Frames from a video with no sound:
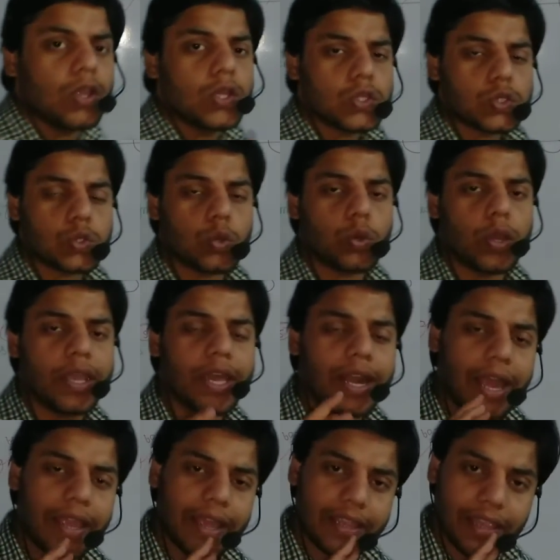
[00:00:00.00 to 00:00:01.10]
So here
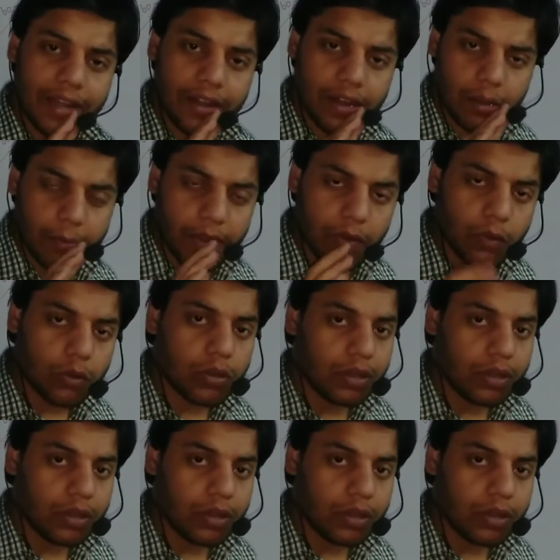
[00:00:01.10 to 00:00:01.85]
I again recommend you